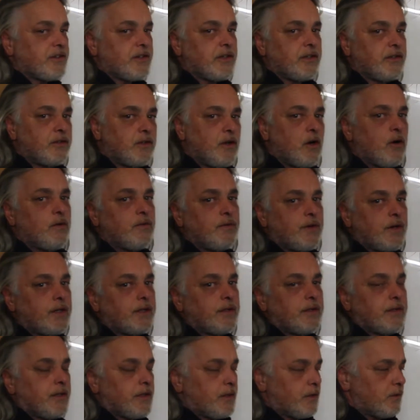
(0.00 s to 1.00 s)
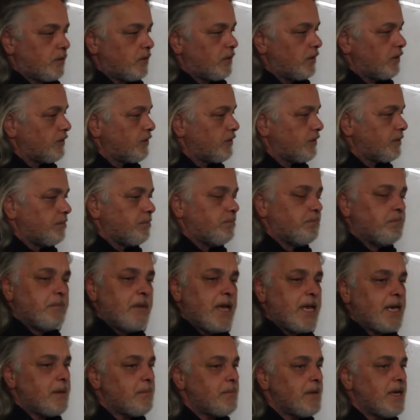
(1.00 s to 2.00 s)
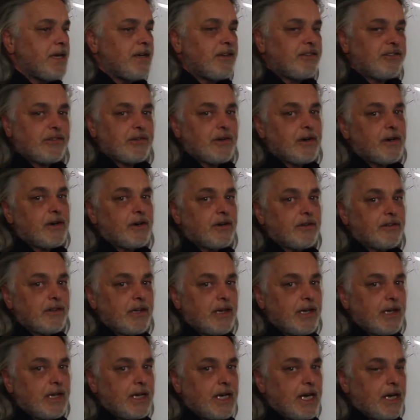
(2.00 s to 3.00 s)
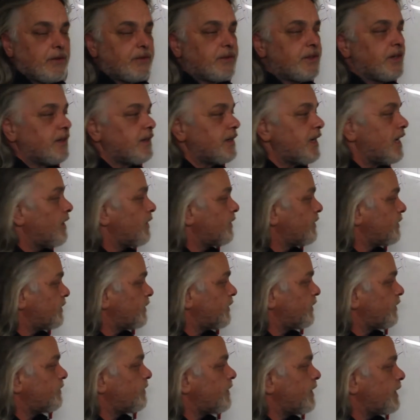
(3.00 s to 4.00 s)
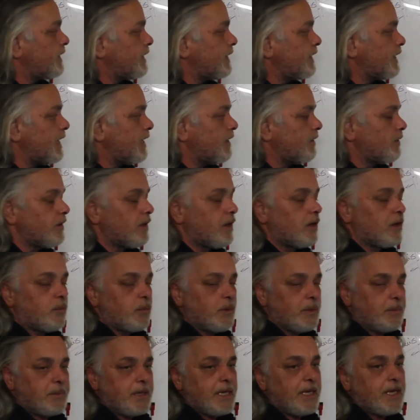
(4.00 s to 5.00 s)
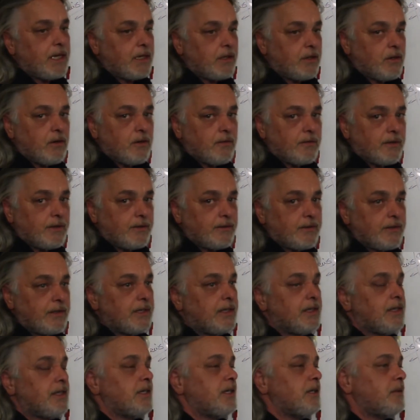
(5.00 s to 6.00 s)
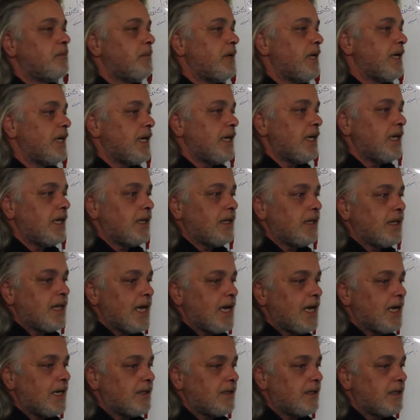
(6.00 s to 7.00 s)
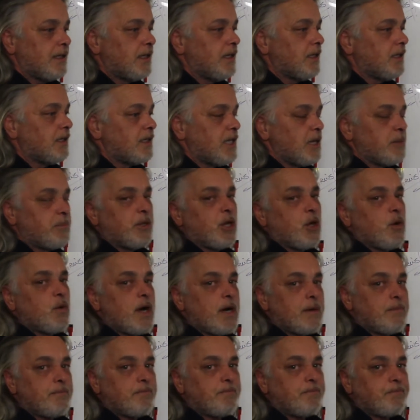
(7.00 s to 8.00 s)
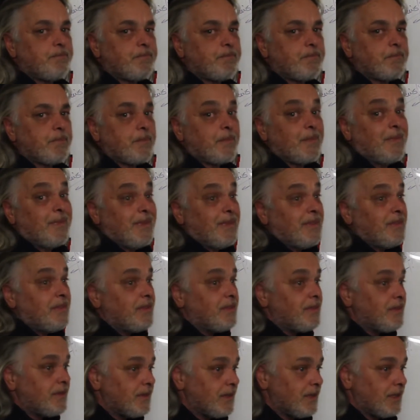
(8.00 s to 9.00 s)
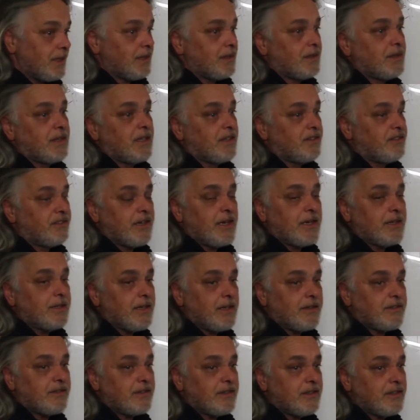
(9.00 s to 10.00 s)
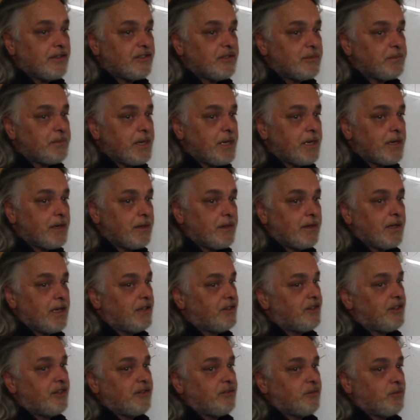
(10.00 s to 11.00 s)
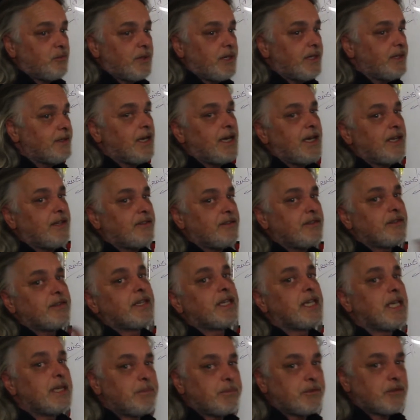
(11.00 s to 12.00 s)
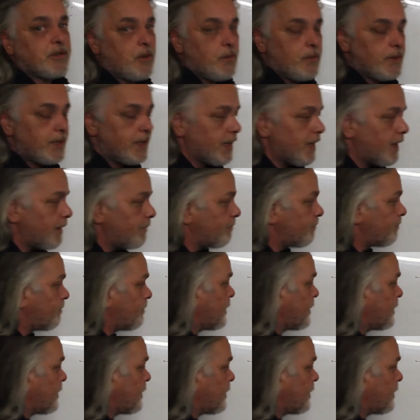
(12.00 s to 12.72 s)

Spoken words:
can nova. There's many, many stars out there now. They're just finding out are repeating novas, meaning that they blow up, the sun doesn't disappear, it just relights and keeps going again.